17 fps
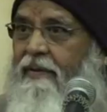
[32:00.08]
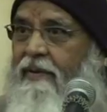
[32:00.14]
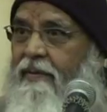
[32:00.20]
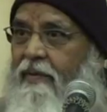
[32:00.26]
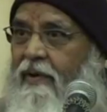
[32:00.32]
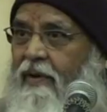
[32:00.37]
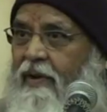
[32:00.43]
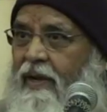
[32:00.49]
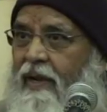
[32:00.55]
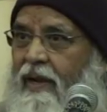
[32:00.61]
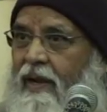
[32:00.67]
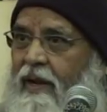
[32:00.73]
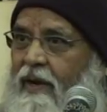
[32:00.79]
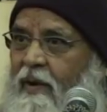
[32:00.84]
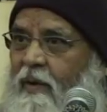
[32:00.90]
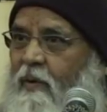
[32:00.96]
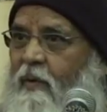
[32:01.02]
our body?
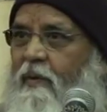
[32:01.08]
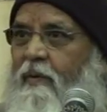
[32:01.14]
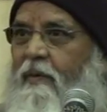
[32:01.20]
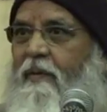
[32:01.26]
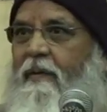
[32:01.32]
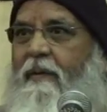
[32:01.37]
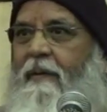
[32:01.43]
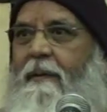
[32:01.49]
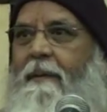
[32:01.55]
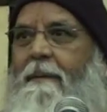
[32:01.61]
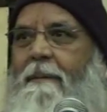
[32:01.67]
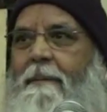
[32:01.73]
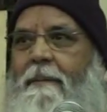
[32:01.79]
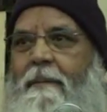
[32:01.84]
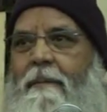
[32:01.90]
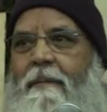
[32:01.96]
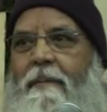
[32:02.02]
No.
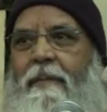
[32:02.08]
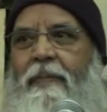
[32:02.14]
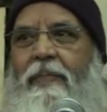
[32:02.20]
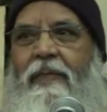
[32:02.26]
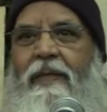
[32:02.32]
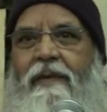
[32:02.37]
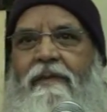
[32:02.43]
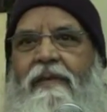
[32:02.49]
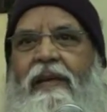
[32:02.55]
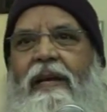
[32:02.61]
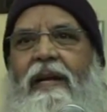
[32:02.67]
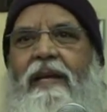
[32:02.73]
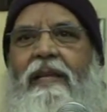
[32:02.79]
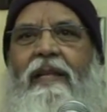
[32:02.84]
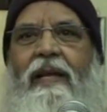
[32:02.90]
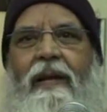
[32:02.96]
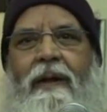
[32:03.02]

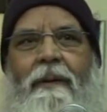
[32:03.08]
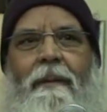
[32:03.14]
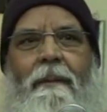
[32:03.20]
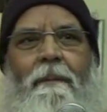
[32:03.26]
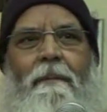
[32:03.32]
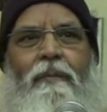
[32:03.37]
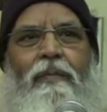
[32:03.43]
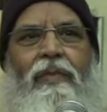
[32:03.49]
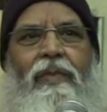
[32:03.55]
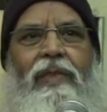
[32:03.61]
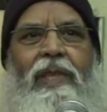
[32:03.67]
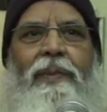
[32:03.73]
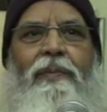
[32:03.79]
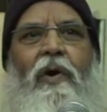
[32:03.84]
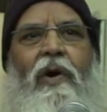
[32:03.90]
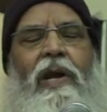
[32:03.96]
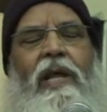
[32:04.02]
Second thing,
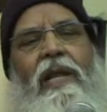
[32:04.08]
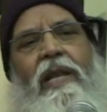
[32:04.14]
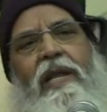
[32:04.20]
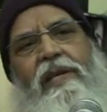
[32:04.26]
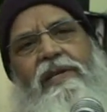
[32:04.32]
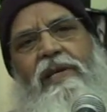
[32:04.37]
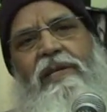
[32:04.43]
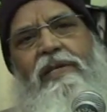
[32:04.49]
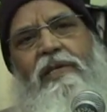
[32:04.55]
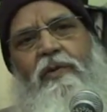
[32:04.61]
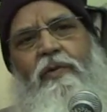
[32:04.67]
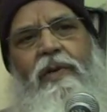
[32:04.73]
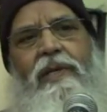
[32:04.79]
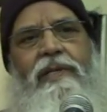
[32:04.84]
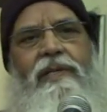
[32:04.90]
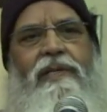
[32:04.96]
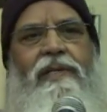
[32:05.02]
the body listens
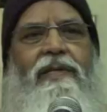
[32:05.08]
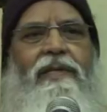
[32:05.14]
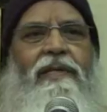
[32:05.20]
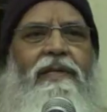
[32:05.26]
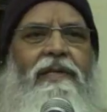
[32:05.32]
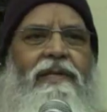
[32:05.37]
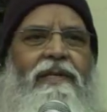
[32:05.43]
to us.